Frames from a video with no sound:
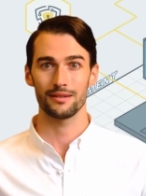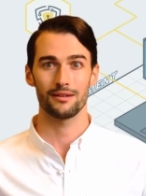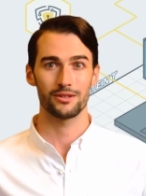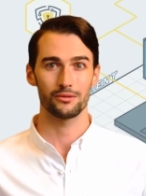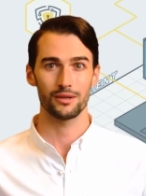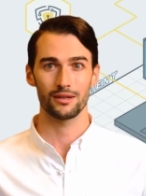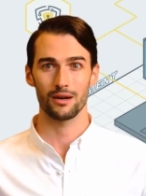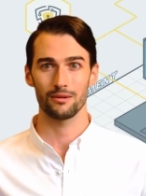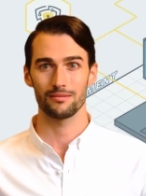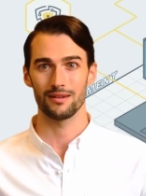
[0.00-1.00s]
In this
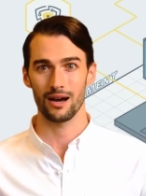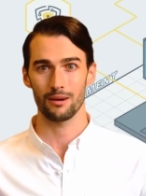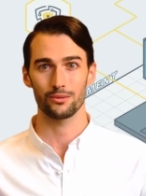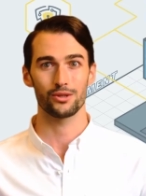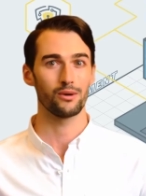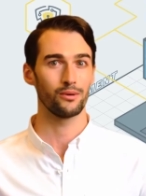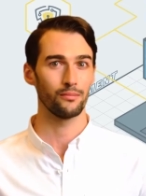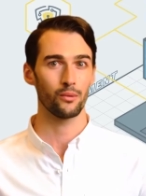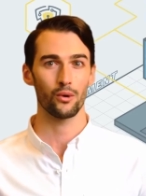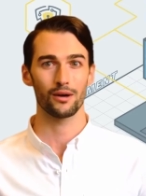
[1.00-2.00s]
video, I will tell you
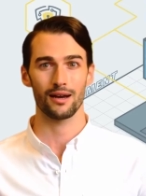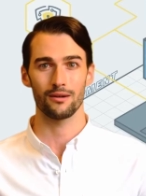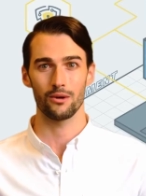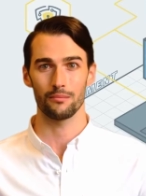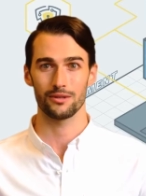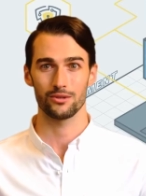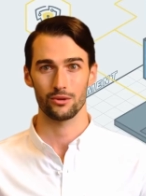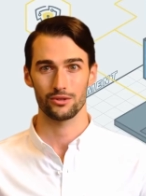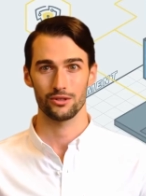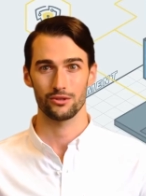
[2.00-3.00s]
more about open
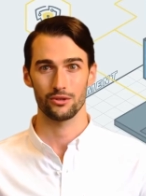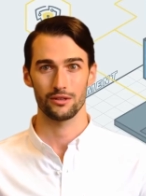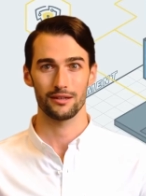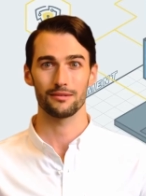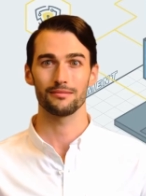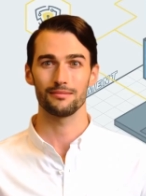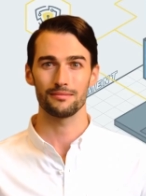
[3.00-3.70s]
source security,